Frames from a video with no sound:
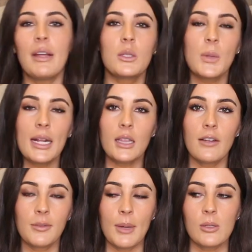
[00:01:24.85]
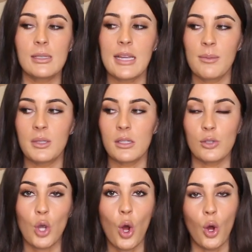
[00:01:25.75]
That's what I love about SKIMS is
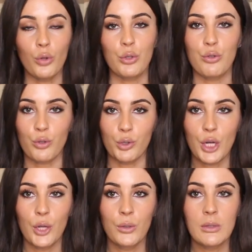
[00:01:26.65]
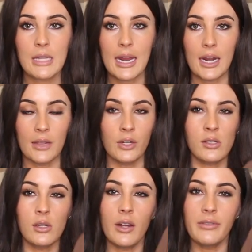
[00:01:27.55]
it's all neutral tones, and there's
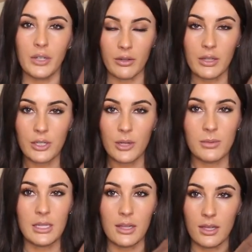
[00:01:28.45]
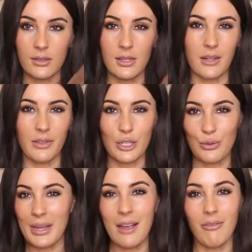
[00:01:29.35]
a lot of earthy tones like this that I feel like
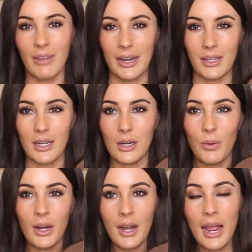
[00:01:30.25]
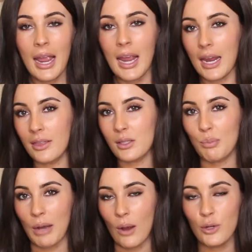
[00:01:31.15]
you can't find anywhere. And this
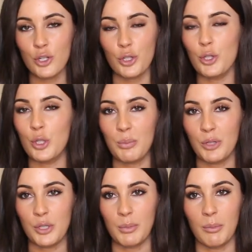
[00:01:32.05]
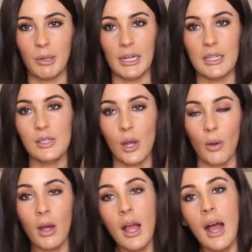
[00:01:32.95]
brown is just super, super pretty. So